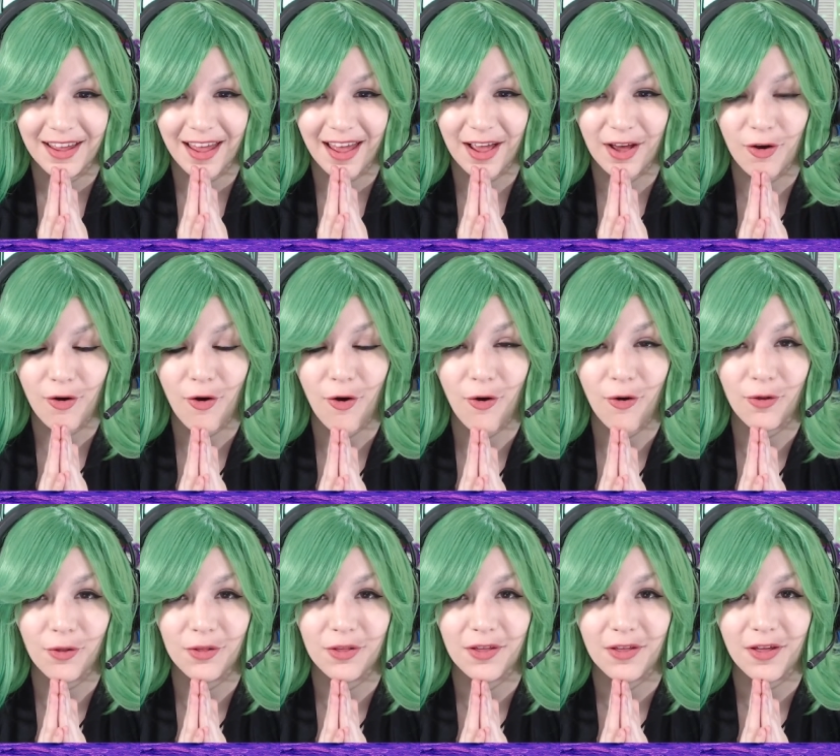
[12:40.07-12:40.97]
and
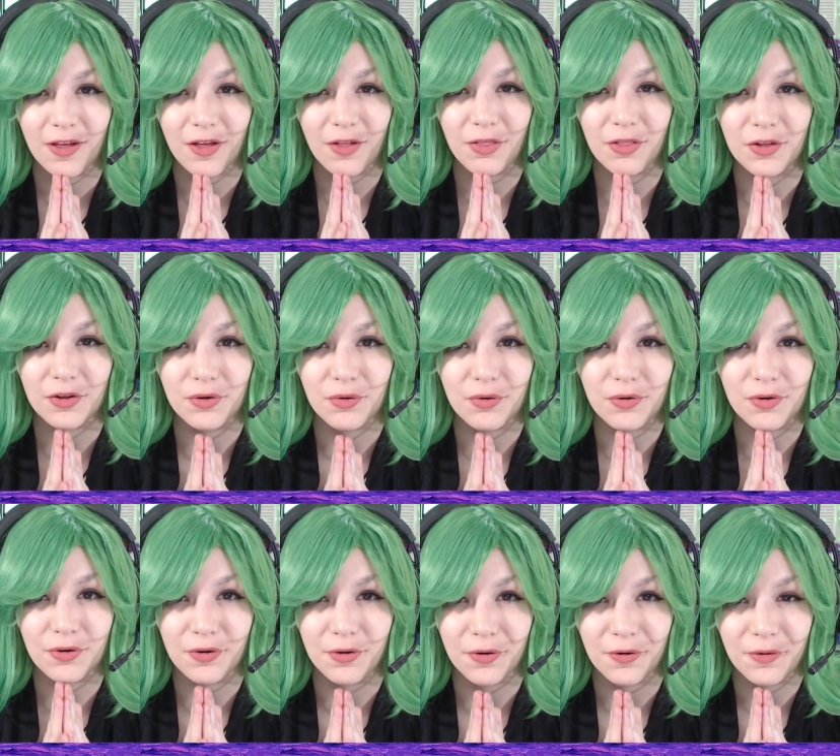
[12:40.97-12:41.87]
called a little
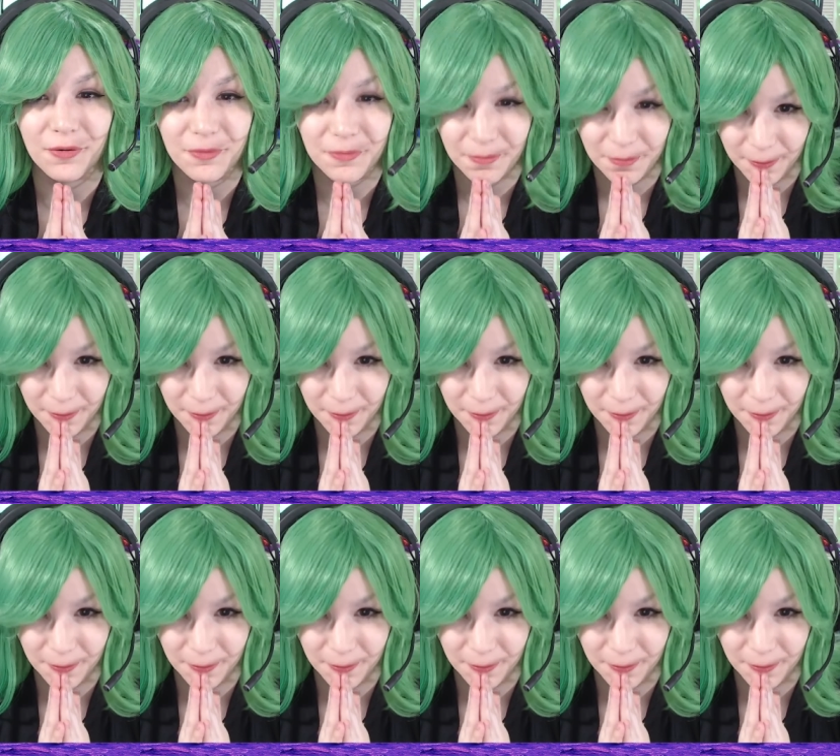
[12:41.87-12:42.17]
girl.